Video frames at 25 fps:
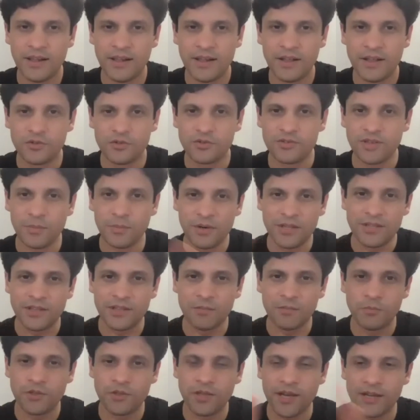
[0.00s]
So somebody said, the
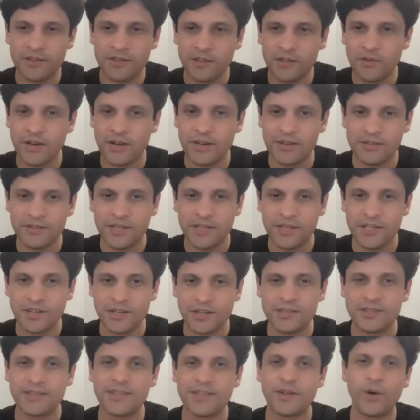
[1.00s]
Buddha is the greatest teacher.
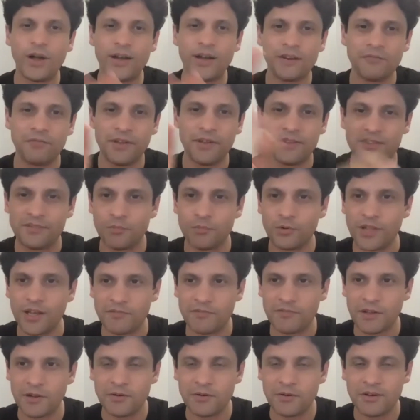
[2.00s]
He said, oh, I'll defeat this Buddha
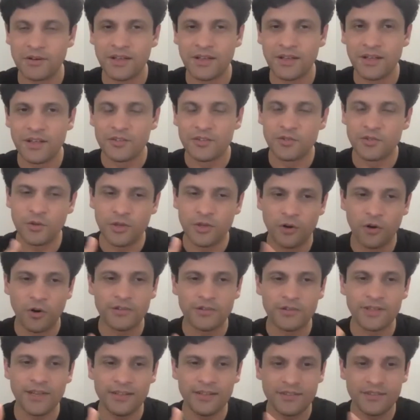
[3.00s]
fellow. So he
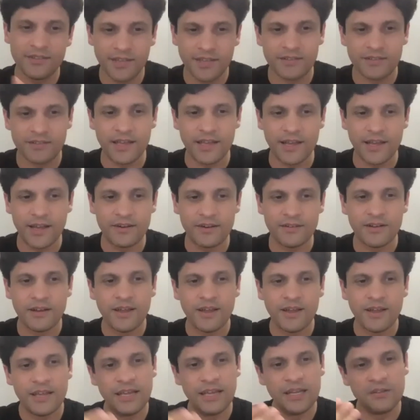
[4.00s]
goes and he sits there.
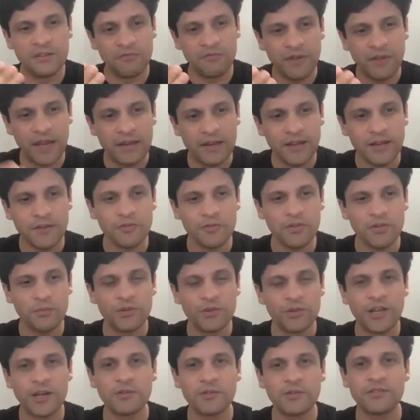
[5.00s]
He's waiting for the
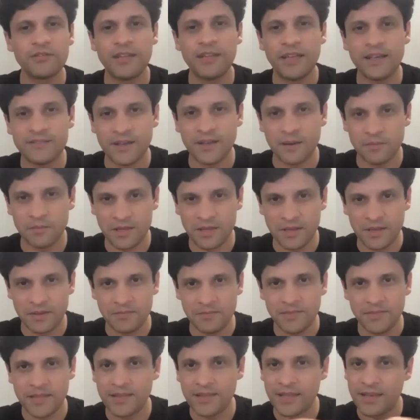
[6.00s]
Buddha to say something.
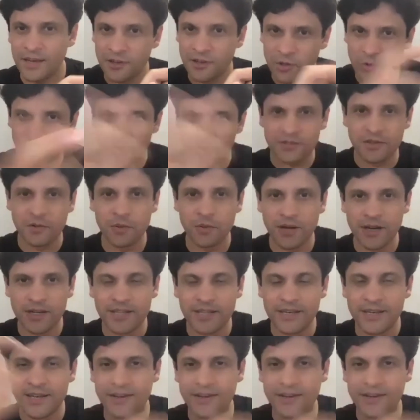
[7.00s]
And then he'll twist the word,
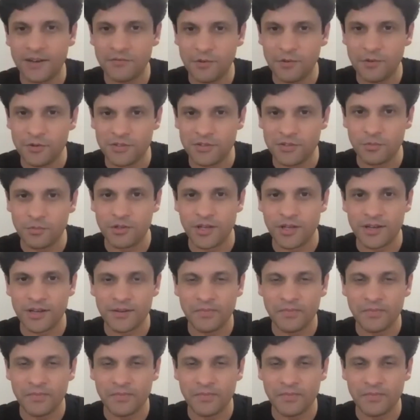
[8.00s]
then he'll confuse the Buddha.